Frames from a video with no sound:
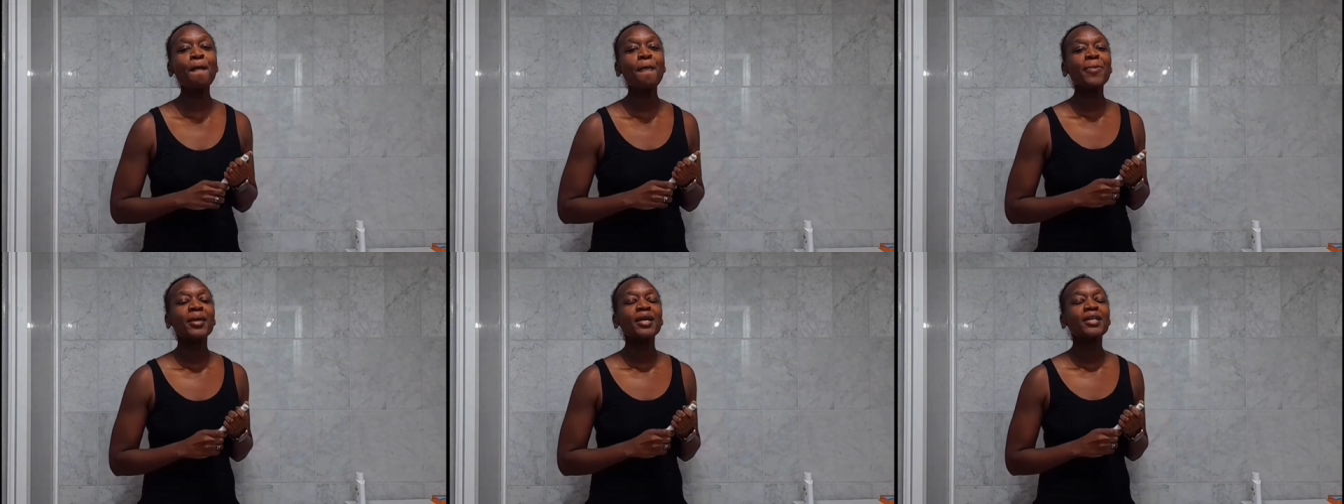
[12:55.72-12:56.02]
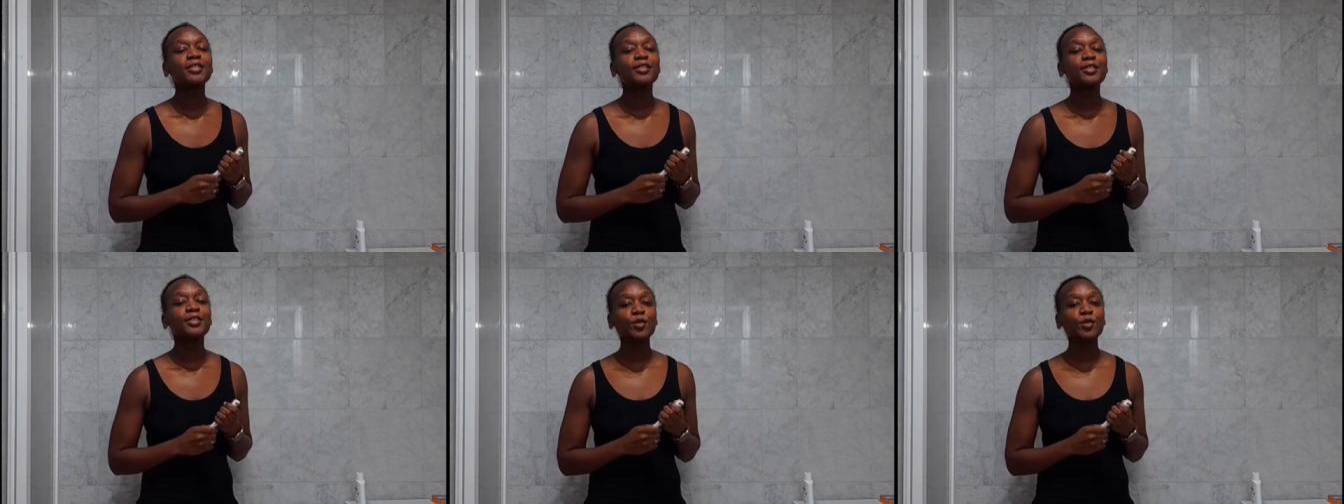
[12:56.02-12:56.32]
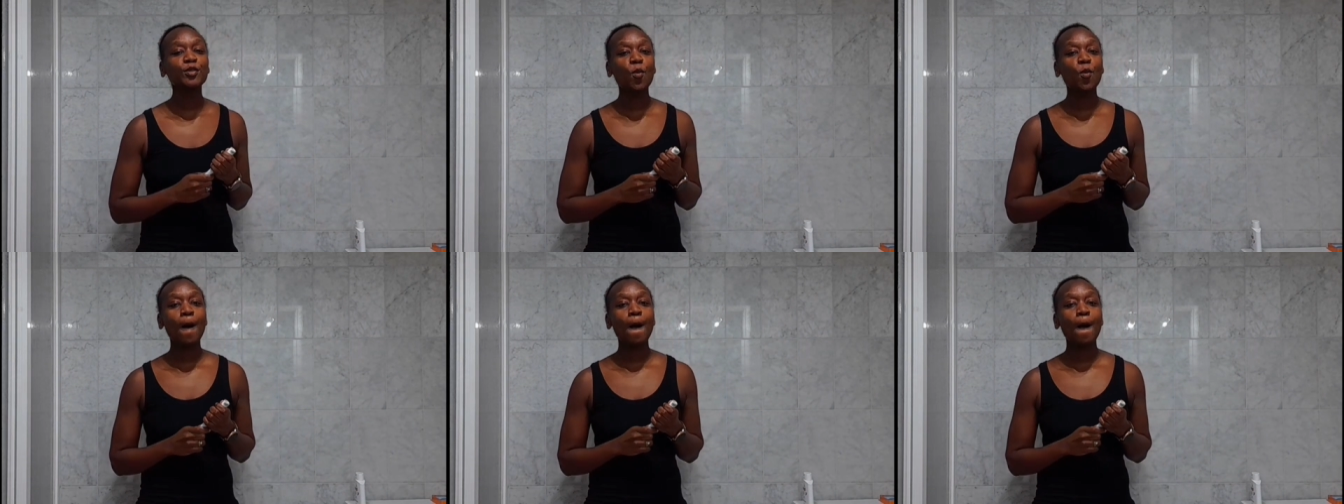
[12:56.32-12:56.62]

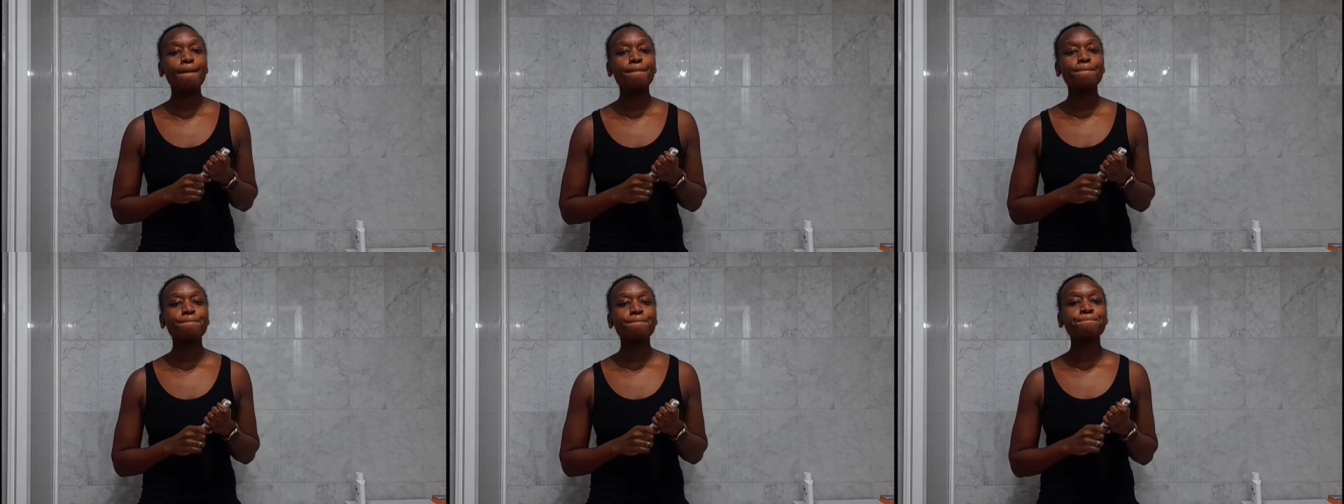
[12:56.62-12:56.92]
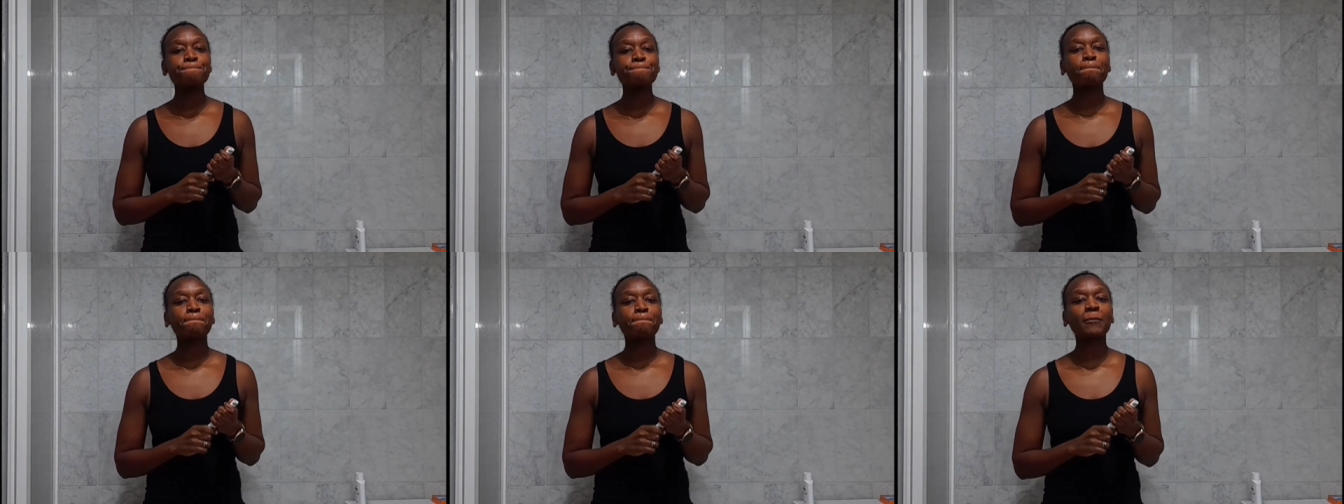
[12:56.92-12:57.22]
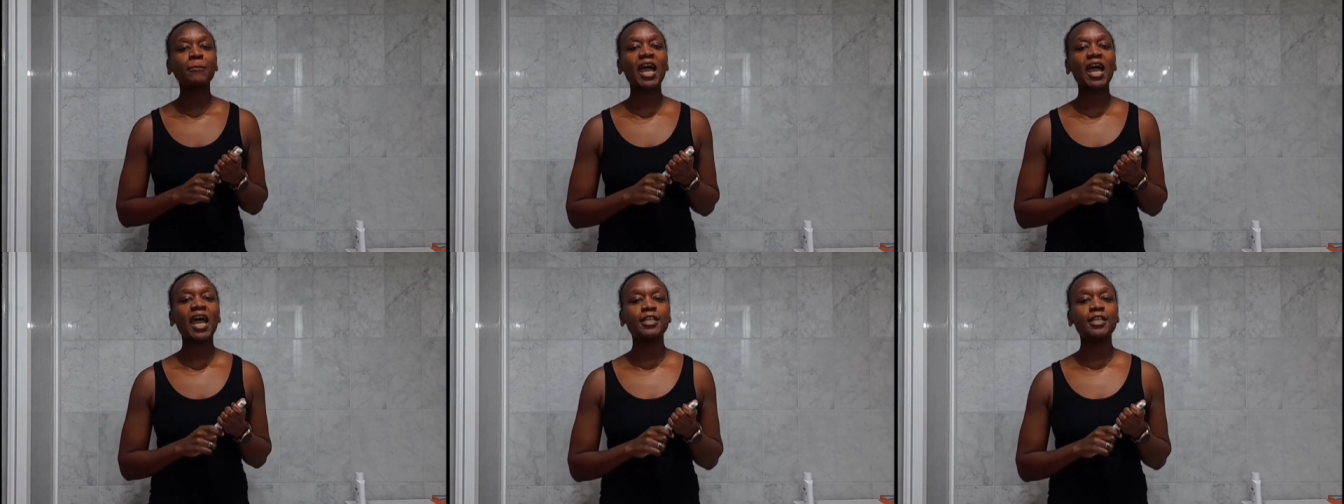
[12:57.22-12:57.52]
so um,
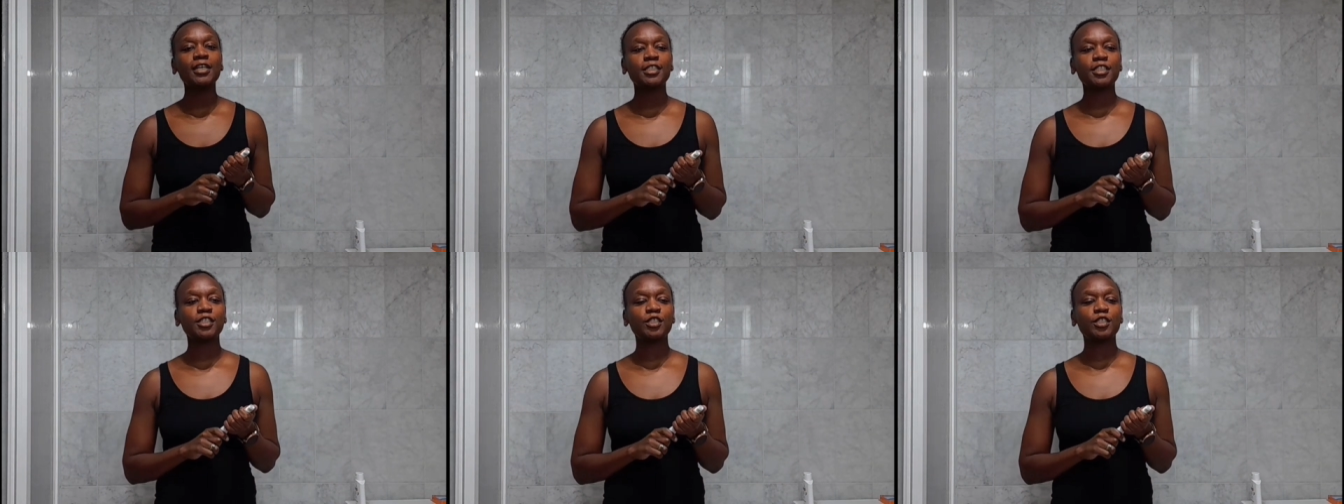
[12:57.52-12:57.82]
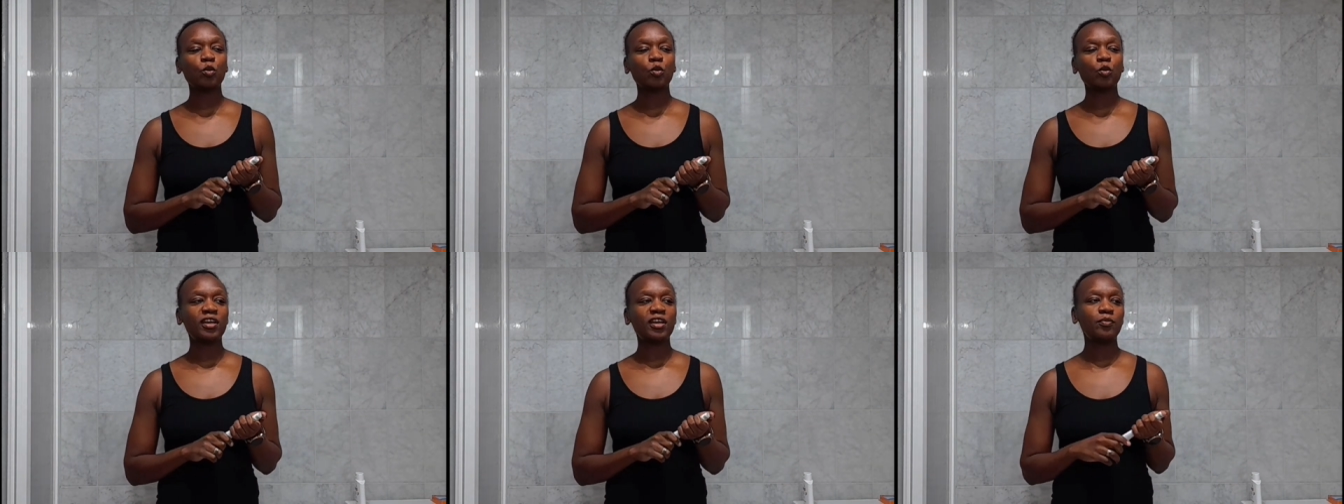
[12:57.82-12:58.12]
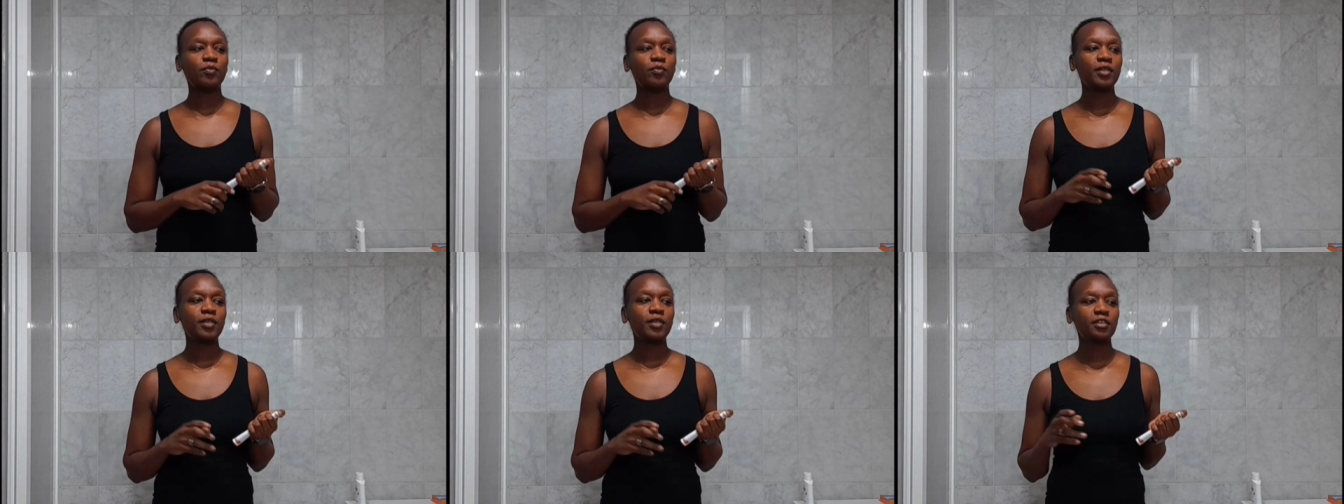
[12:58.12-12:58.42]
I saw and
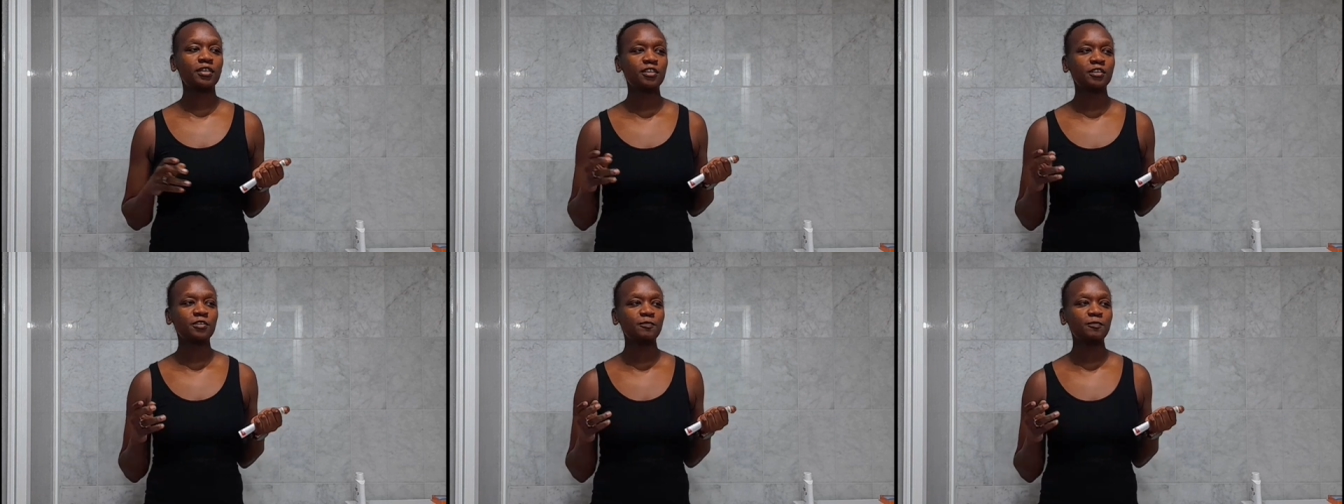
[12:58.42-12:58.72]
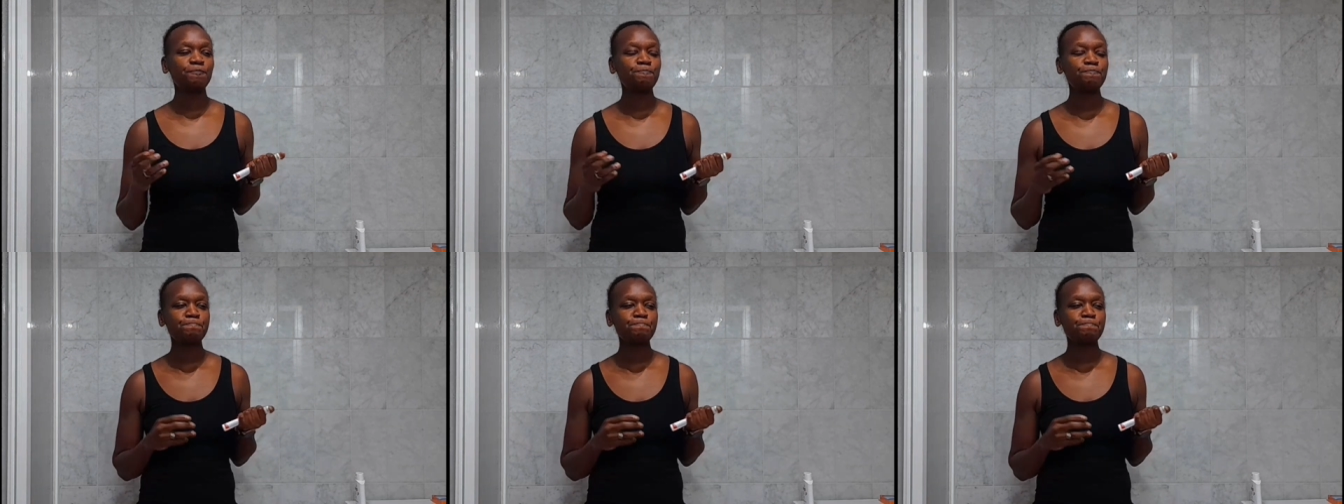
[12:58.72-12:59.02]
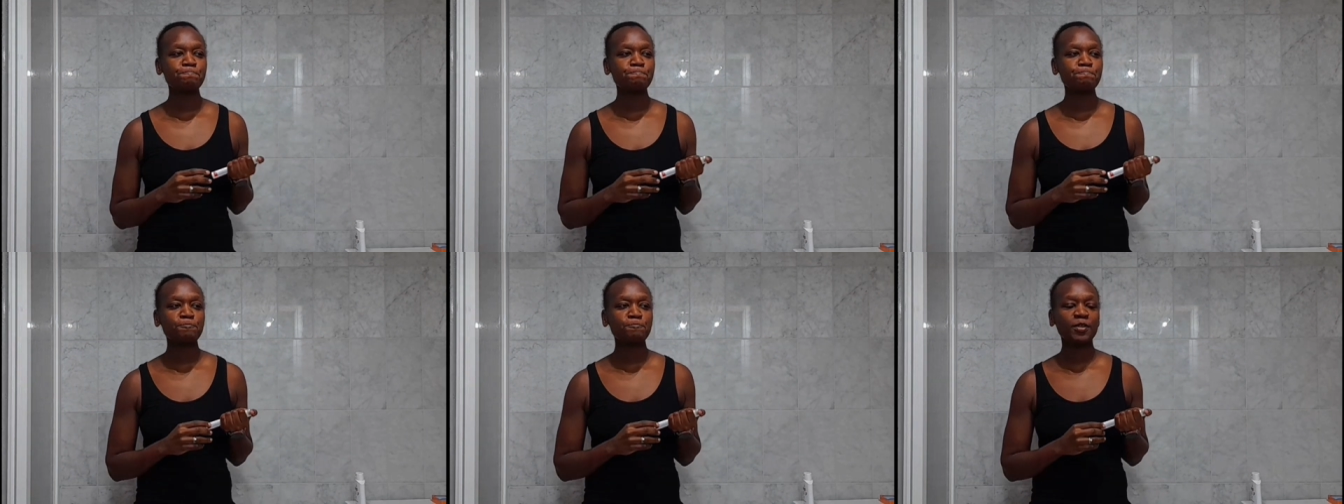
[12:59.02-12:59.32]
we,
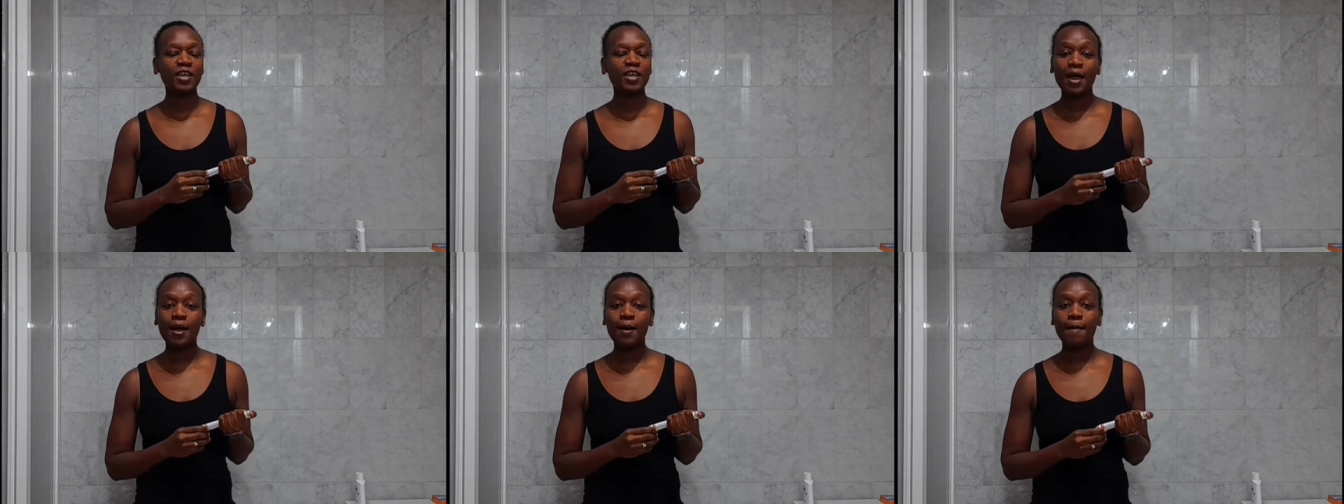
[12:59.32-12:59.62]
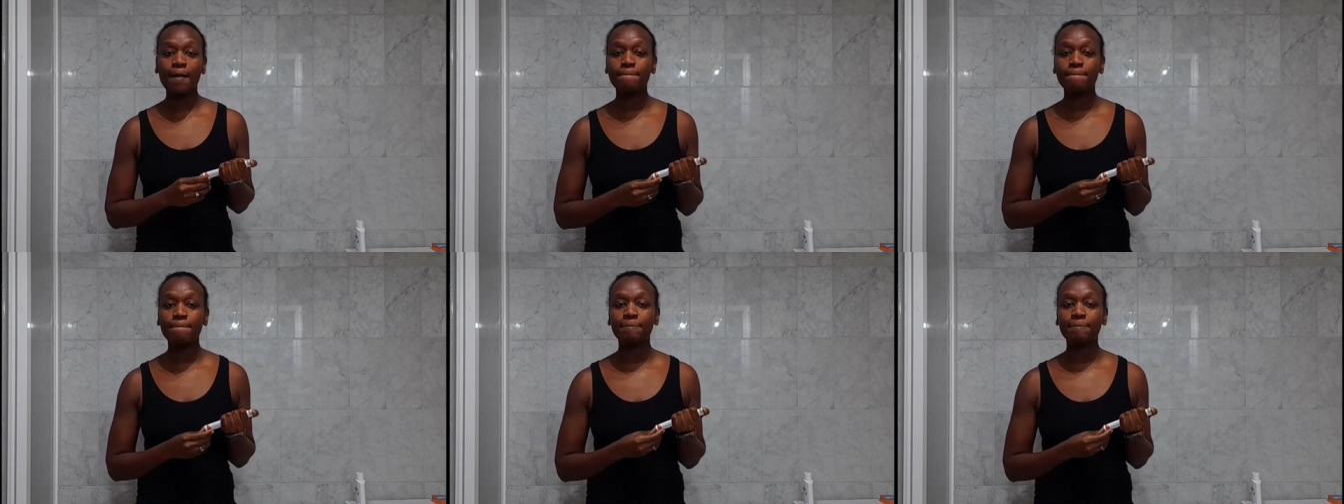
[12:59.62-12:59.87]
um, yeah